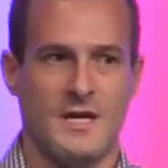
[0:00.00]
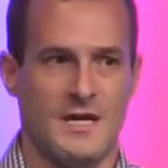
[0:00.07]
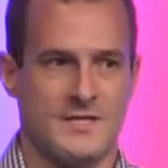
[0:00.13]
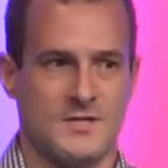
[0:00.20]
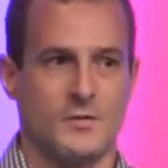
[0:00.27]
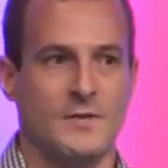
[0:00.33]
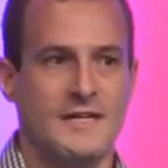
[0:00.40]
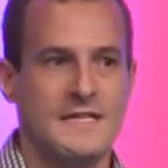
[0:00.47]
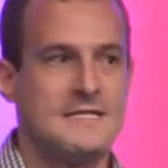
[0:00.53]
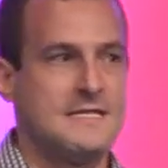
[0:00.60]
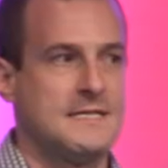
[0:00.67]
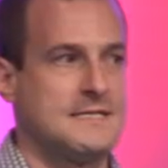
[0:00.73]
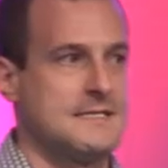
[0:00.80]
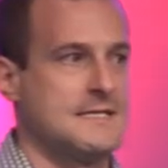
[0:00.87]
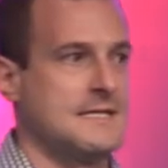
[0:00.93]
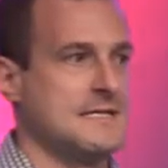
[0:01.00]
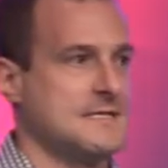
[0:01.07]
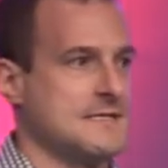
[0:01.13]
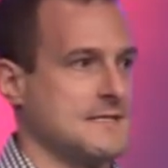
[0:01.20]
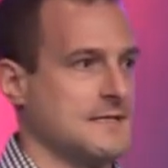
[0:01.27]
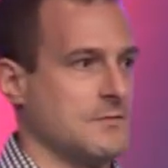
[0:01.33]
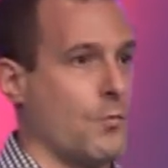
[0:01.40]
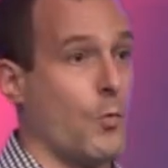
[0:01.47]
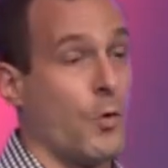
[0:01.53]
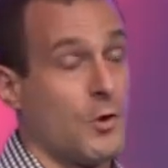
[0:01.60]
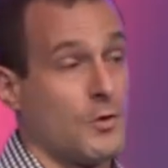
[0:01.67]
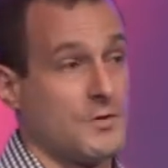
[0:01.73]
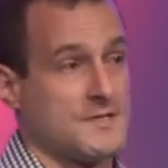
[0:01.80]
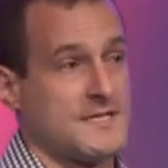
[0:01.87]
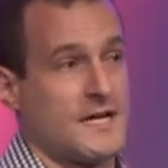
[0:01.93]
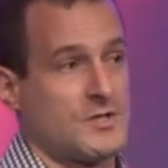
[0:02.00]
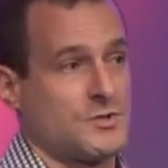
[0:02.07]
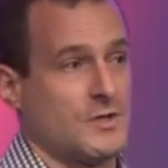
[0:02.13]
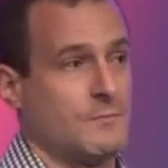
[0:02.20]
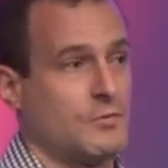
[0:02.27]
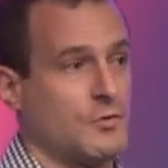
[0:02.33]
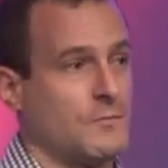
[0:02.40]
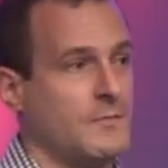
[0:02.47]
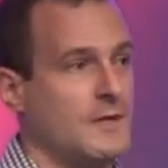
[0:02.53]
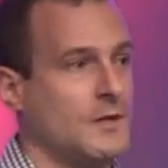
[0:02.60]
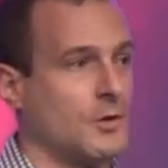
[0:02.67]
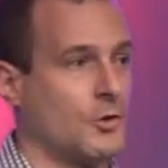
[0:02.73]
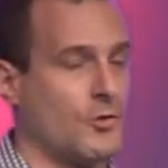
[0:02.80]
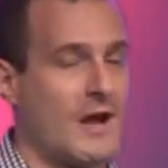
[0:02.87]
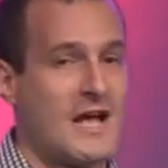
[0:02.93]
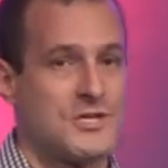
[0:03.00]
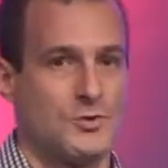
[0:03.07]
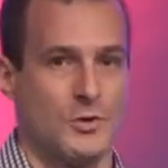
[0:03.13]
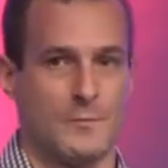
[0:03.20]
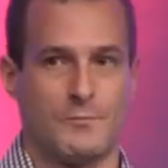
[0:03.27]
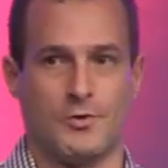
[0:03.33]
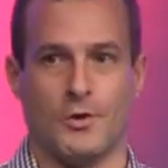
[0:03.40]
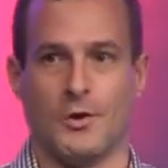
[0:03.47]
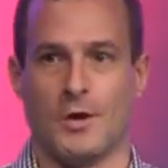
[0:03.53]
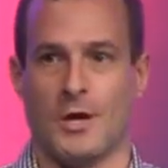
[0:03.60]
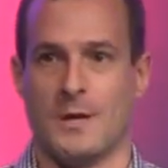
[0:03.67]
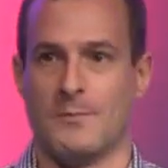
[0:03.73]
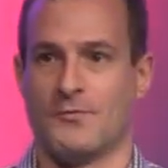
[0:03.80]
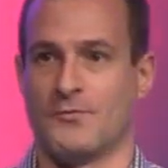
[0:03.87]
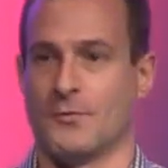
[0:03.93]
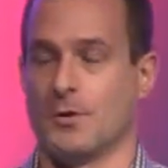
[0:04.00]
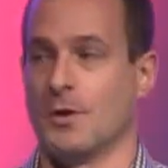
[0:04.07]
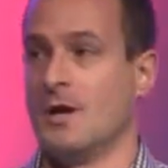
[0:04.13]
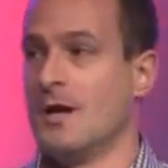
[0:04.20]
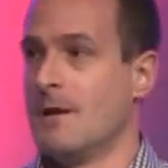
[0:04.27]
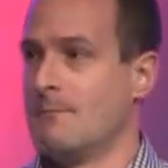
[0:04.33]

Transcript: So ETC is the world's actually premier graduate program for